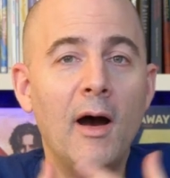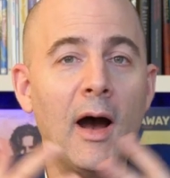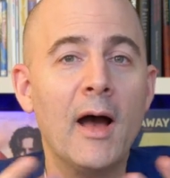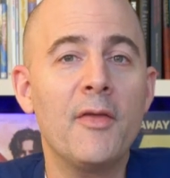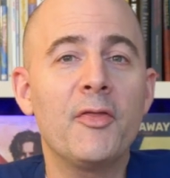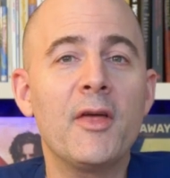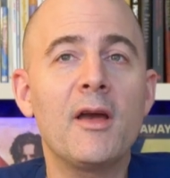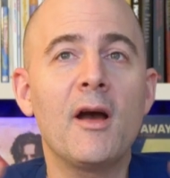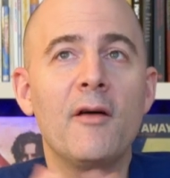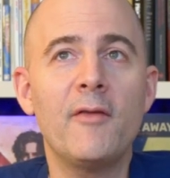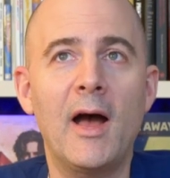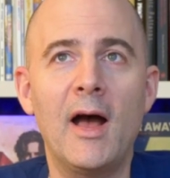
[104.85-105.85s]
I think
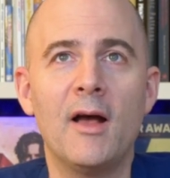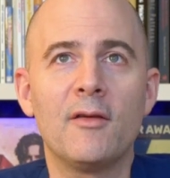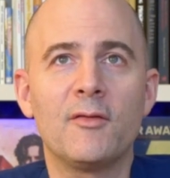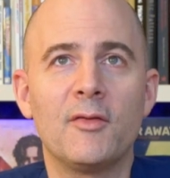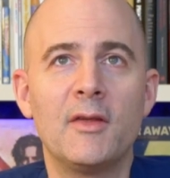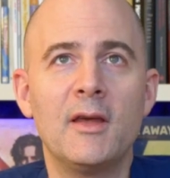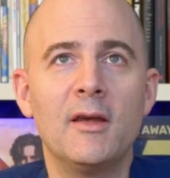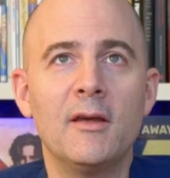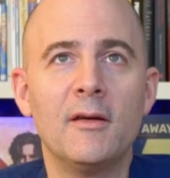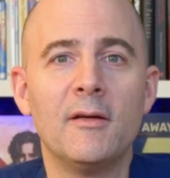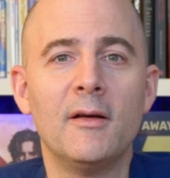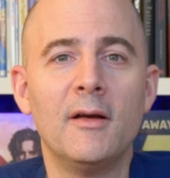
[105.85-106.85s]
of as
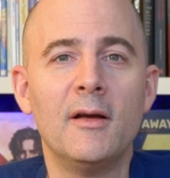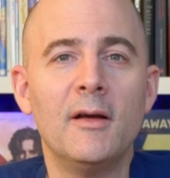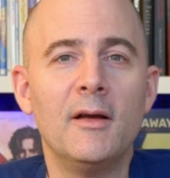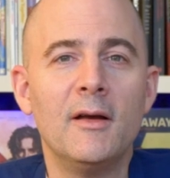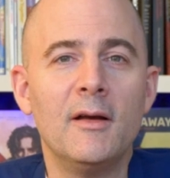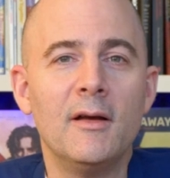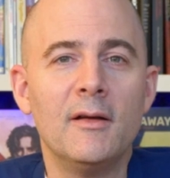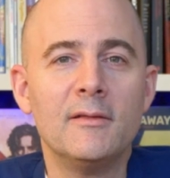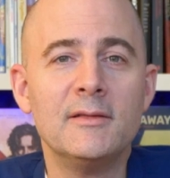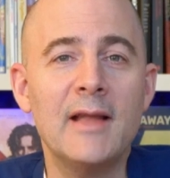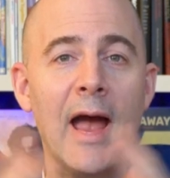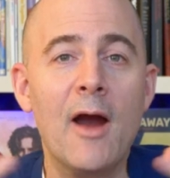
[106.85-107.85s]
the
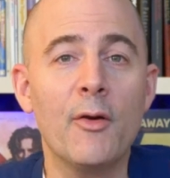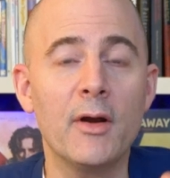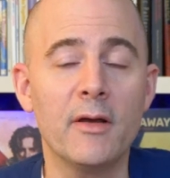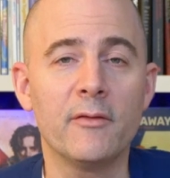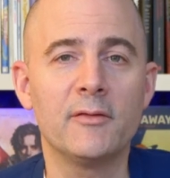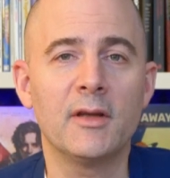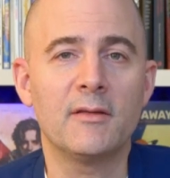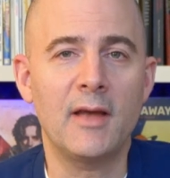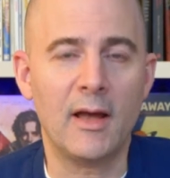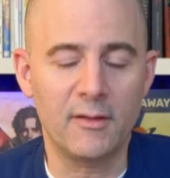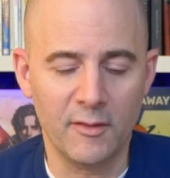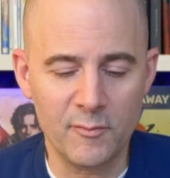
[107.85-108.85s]
narrative
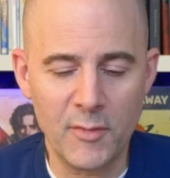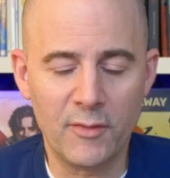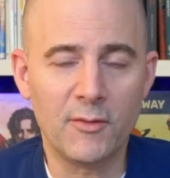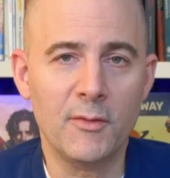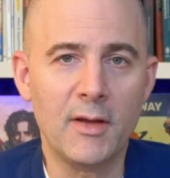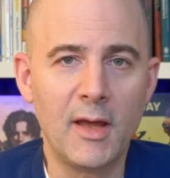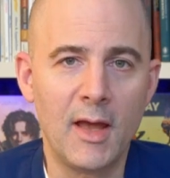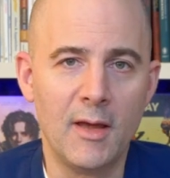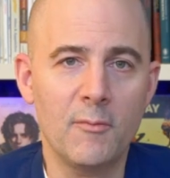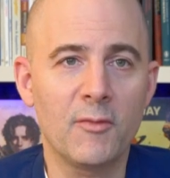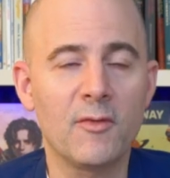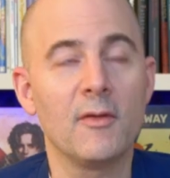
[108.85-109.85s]
detective mystery
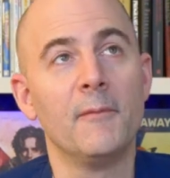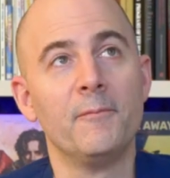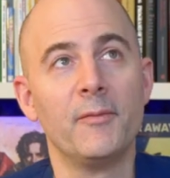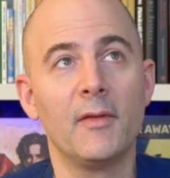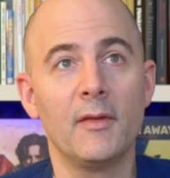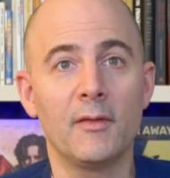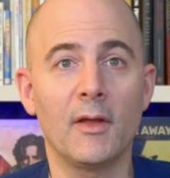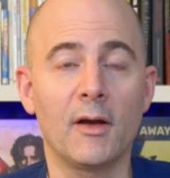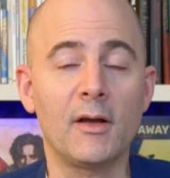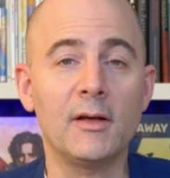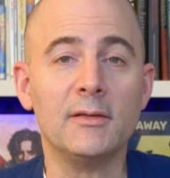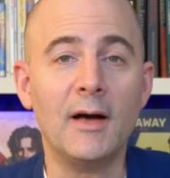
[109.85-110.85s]
games. The
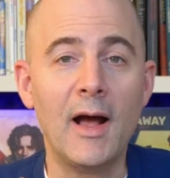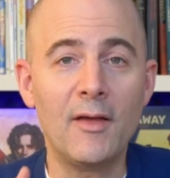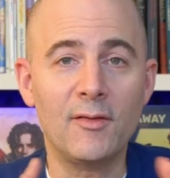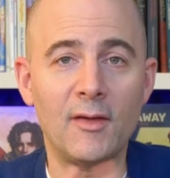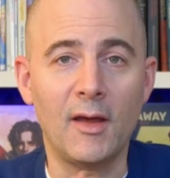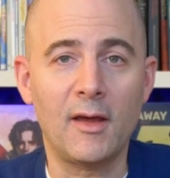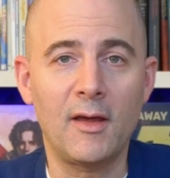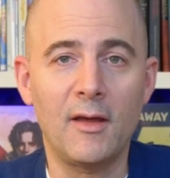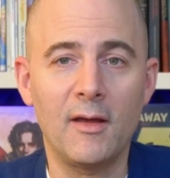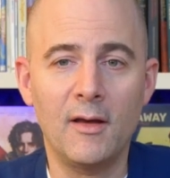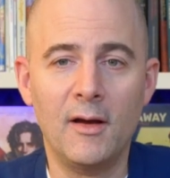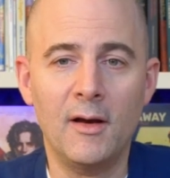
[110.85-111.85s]
classic
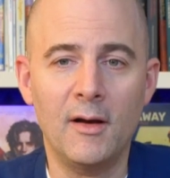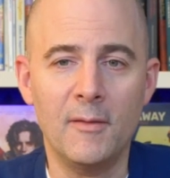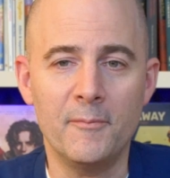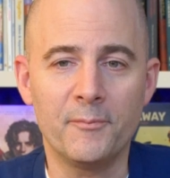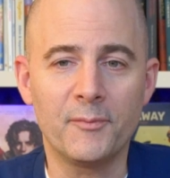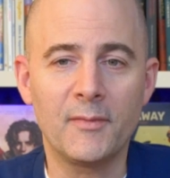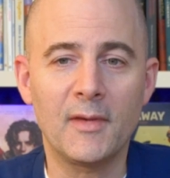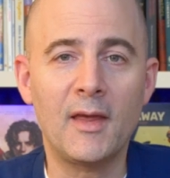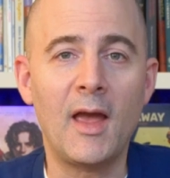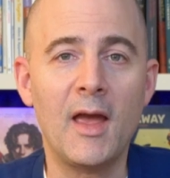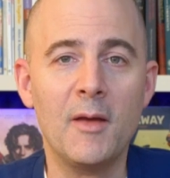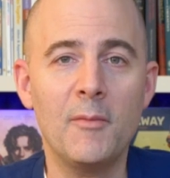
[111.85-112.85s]

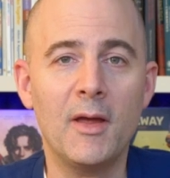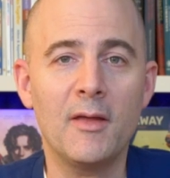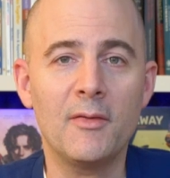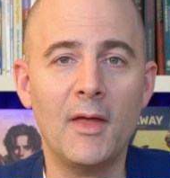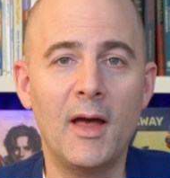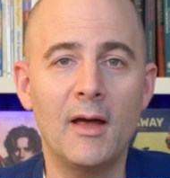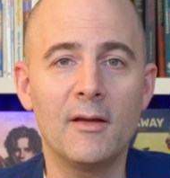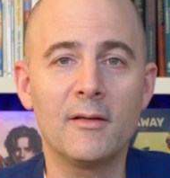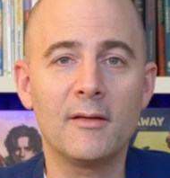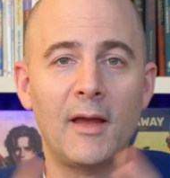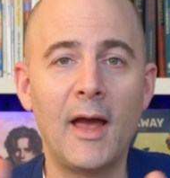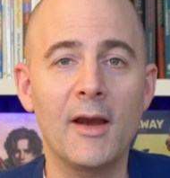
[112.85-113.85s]
game in that
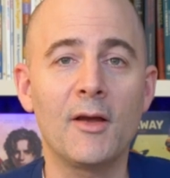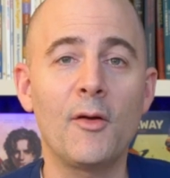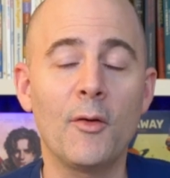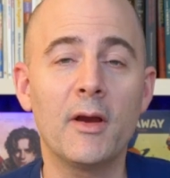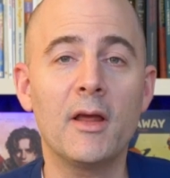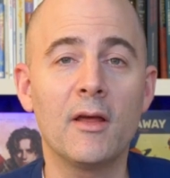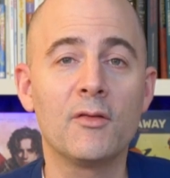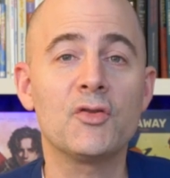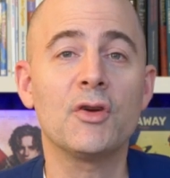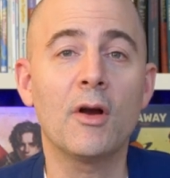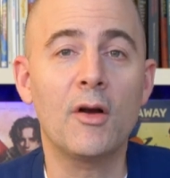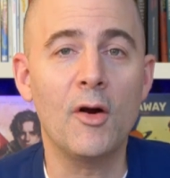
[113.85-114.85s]
category is
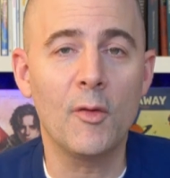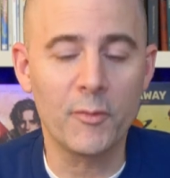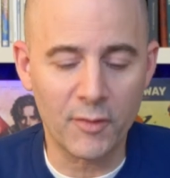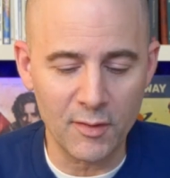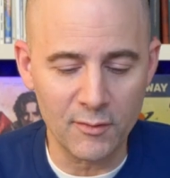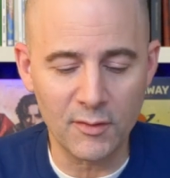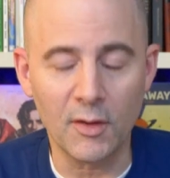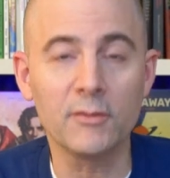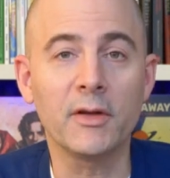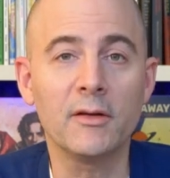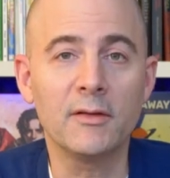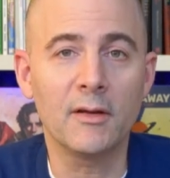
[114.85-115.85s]
Sherlock Holmes
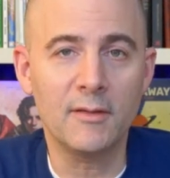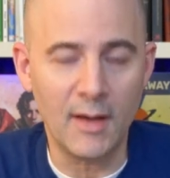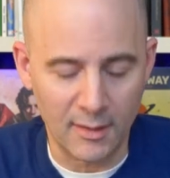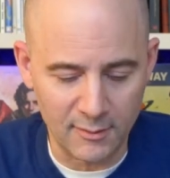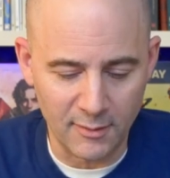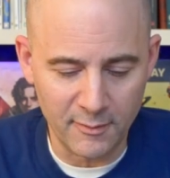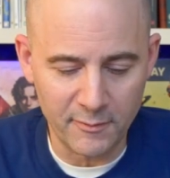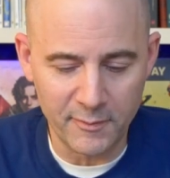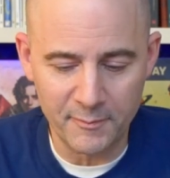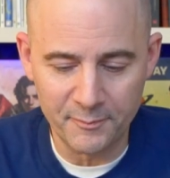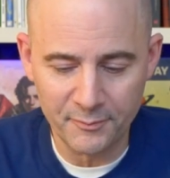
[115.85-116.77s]
Consulting Detective.